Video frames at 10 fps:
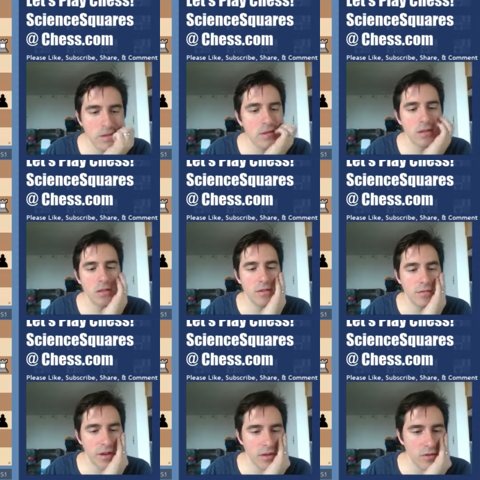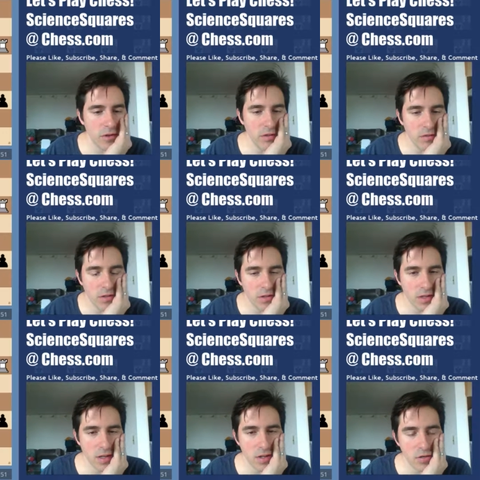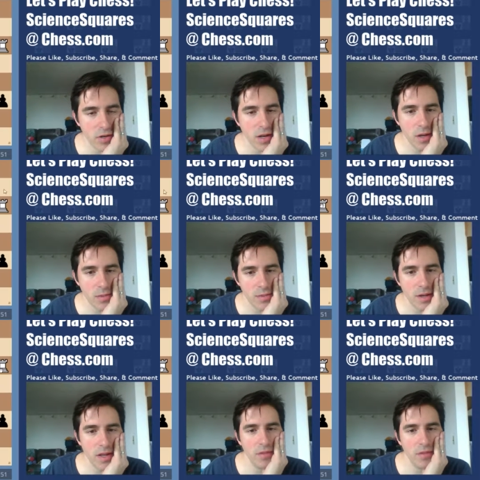So let's invite a trade of rooks. Again, a trade helps me,